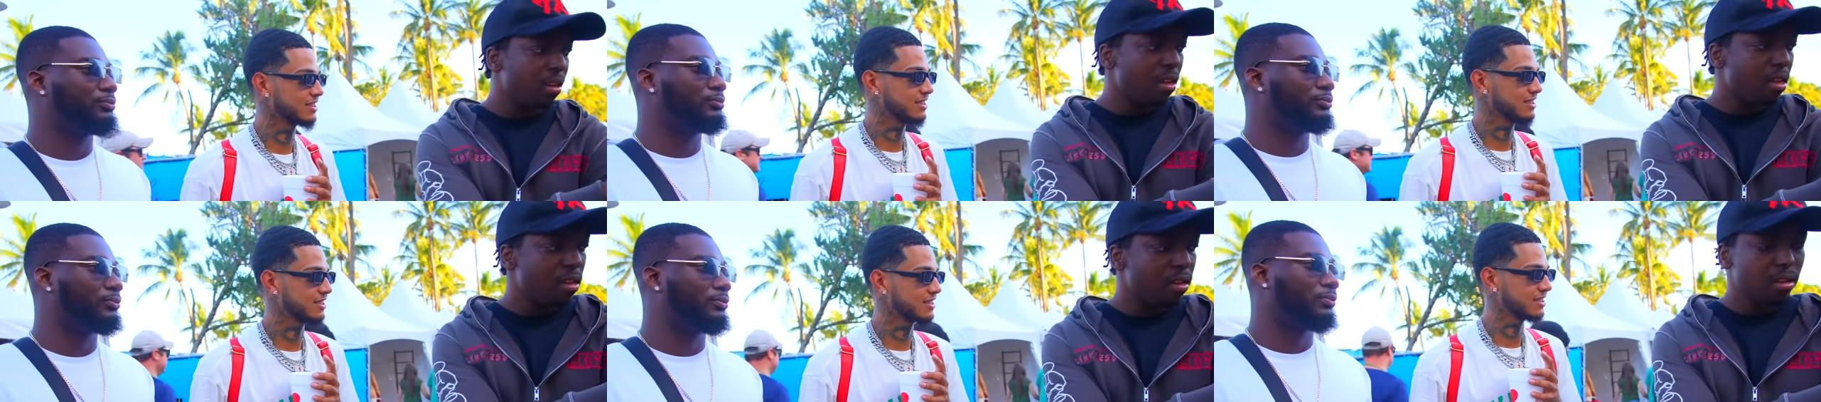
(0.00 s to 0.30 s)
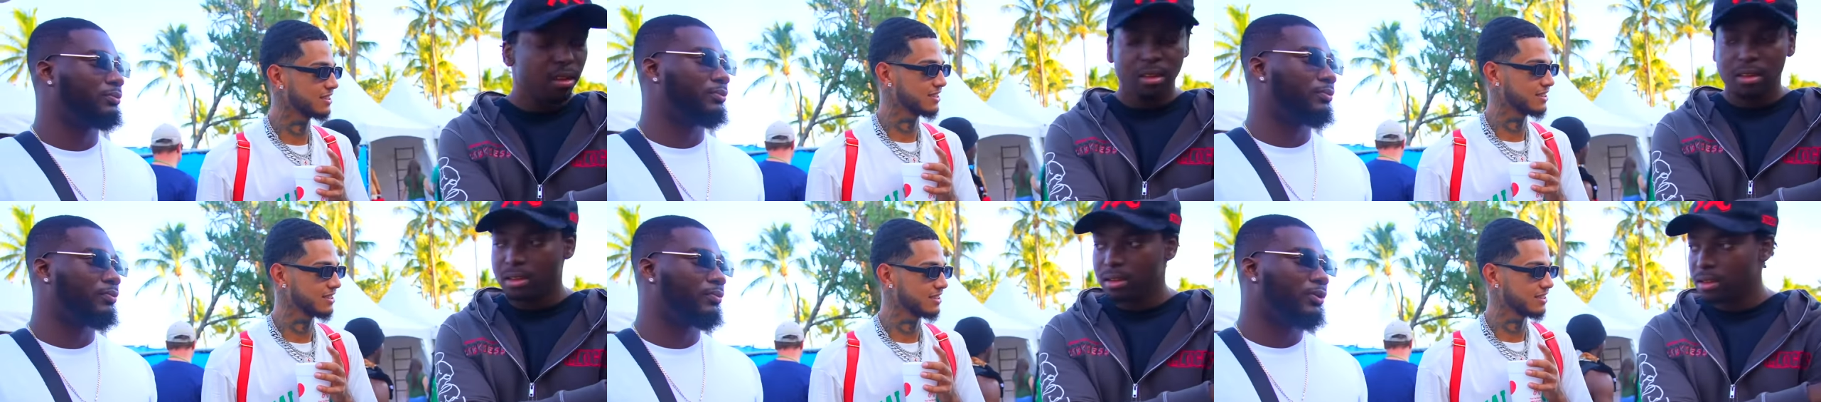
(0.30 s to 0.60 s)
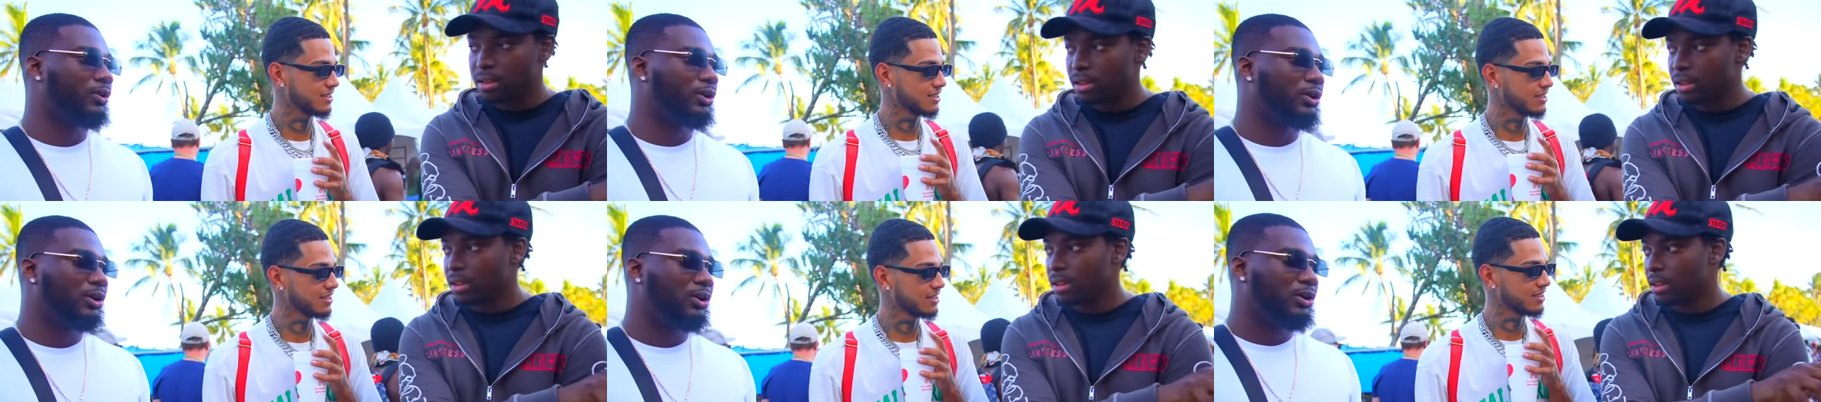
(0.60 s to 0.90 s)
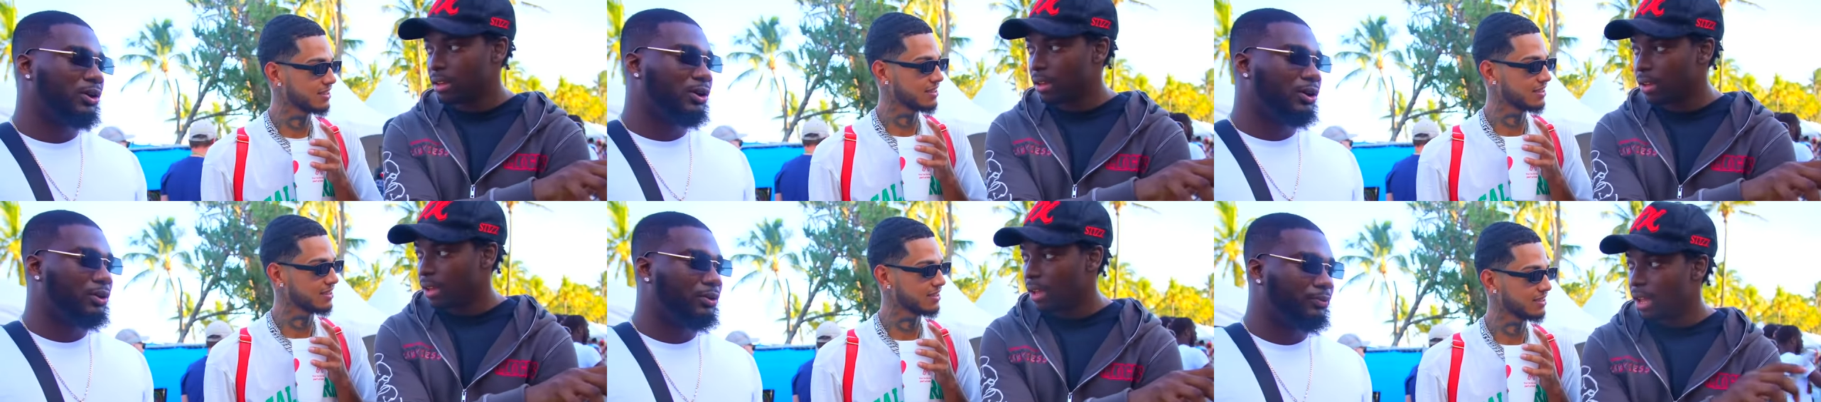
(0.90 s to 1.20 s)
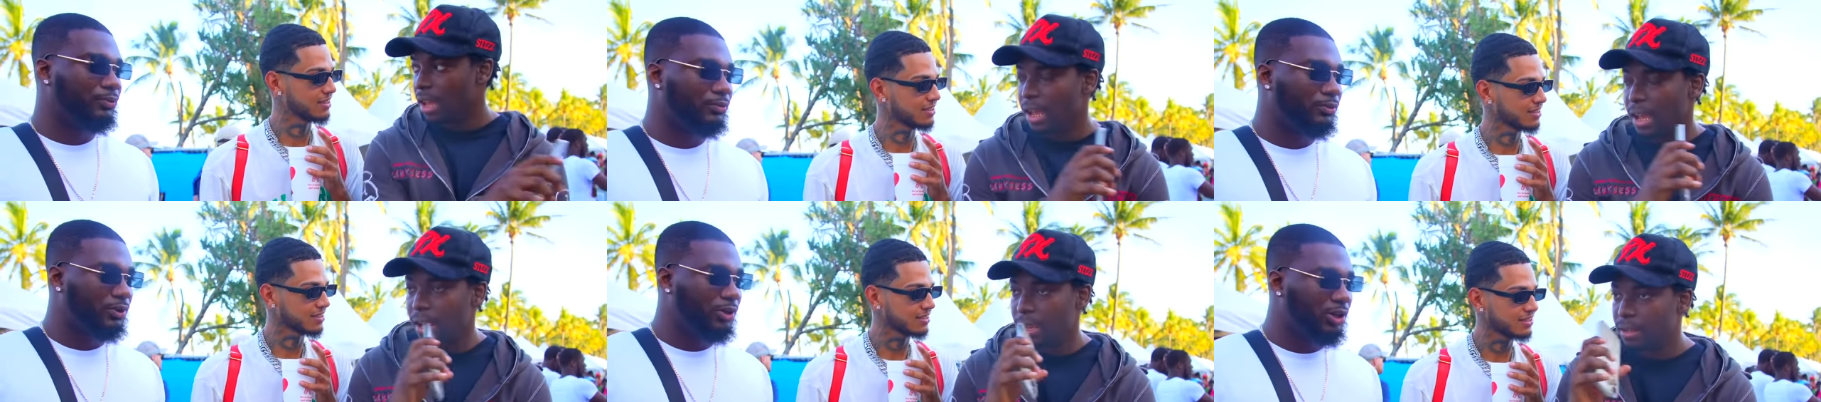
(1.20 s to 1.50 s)
Speaker 1: the real K fifty.
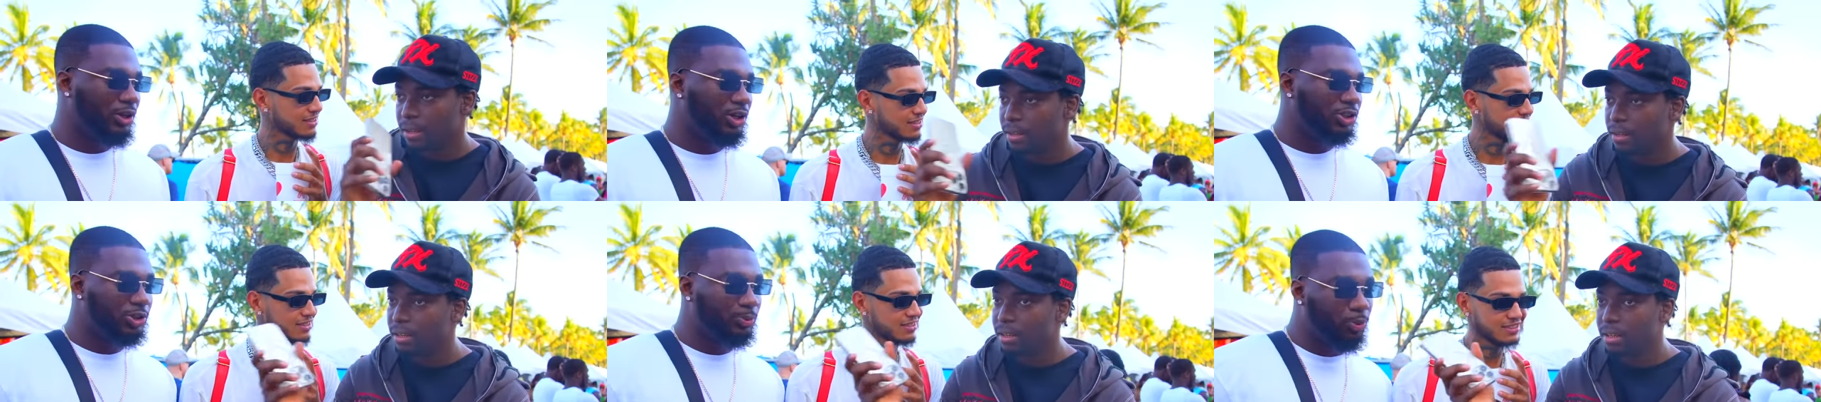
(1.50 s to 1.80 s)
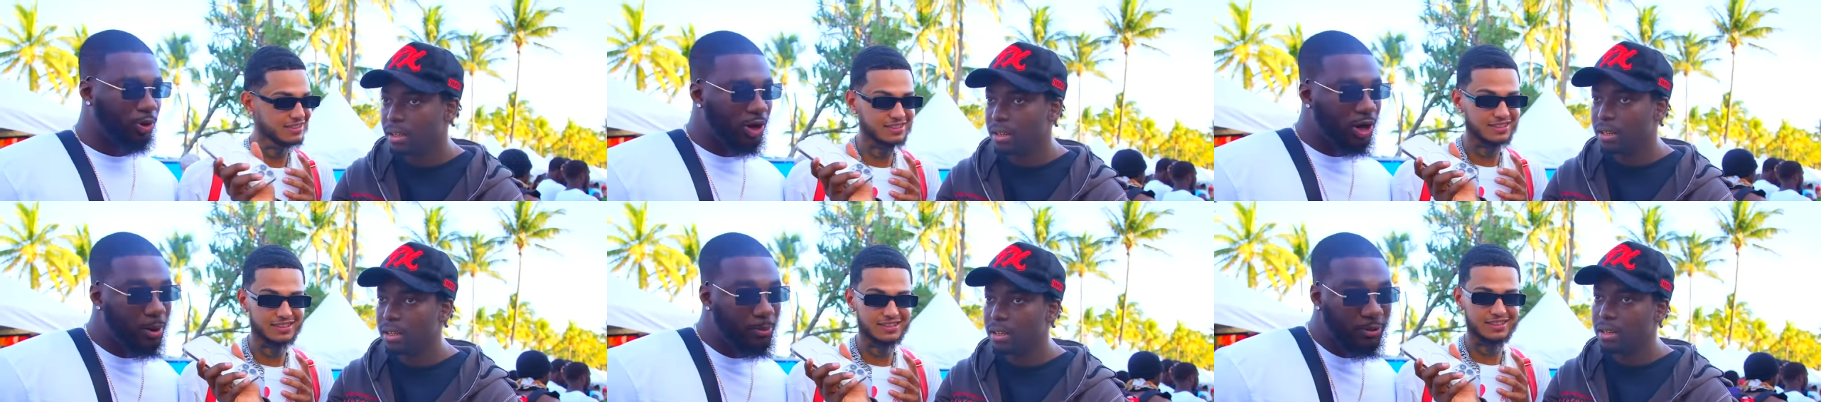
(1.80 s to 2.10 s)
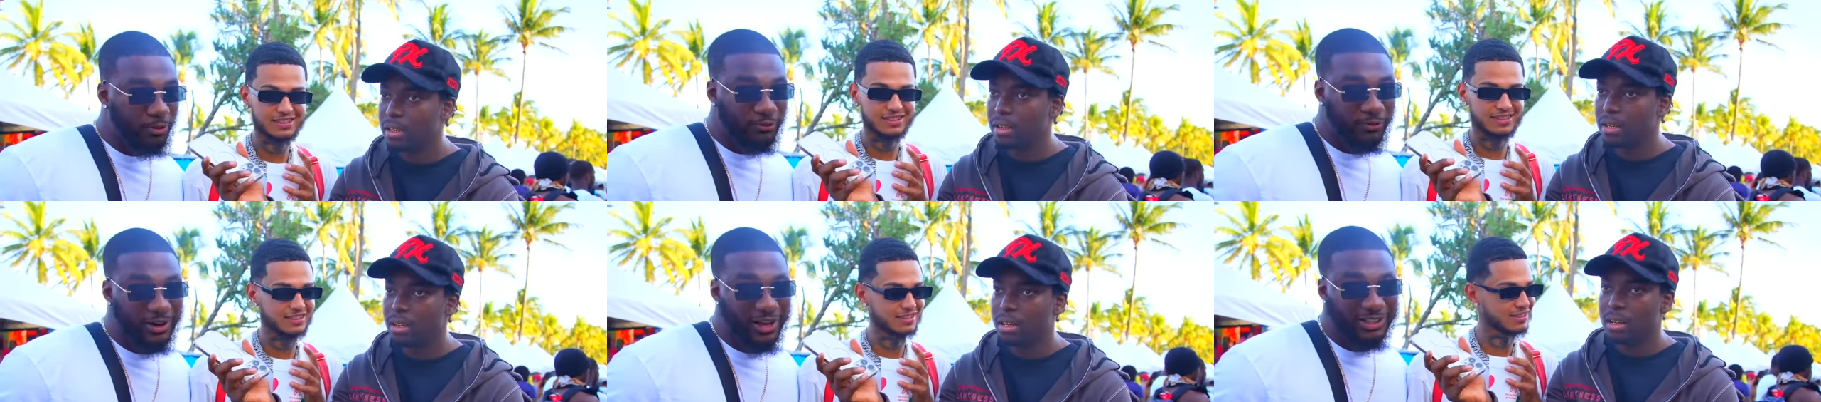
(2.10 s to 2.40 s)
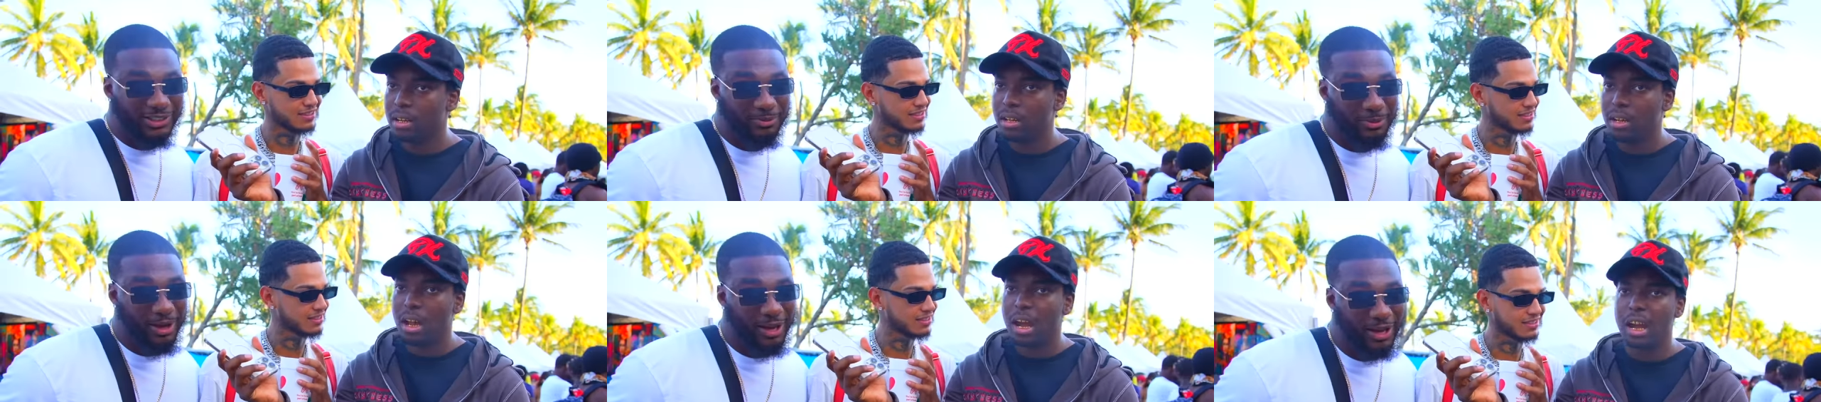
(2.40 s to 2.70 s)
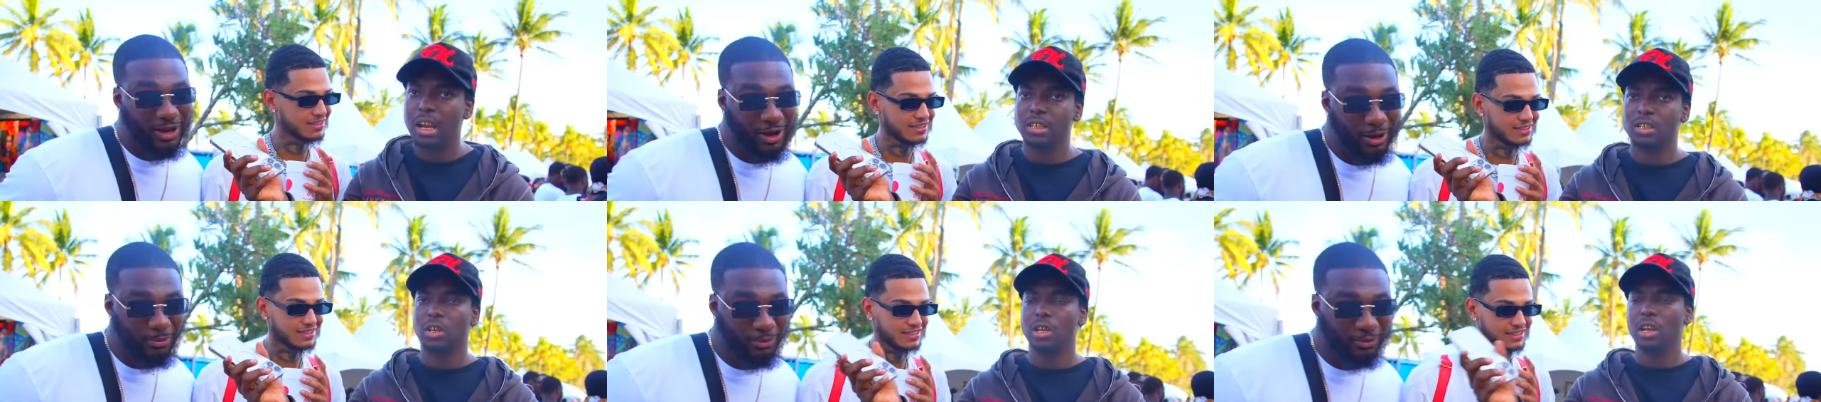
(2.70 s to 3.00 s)
Yeah. It's a boy Humble Flex, man.